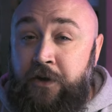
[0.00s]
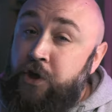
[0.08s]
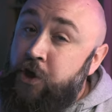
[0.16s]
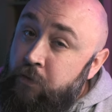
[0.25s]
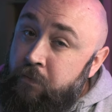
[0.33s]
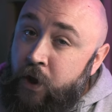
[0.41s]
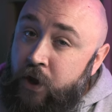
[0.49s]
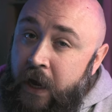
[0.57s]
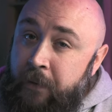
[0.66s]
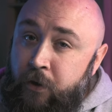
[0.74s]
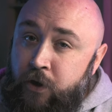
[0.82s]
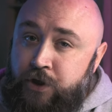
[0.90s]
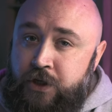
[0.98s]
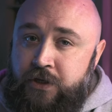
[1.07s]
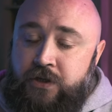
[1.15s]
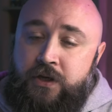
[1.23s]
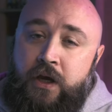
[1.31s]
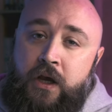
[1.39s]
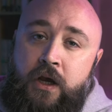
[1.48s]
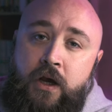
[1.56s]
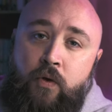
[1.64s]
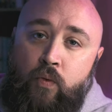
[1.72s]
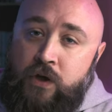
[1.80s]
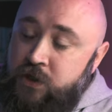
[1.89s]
new book I purchased was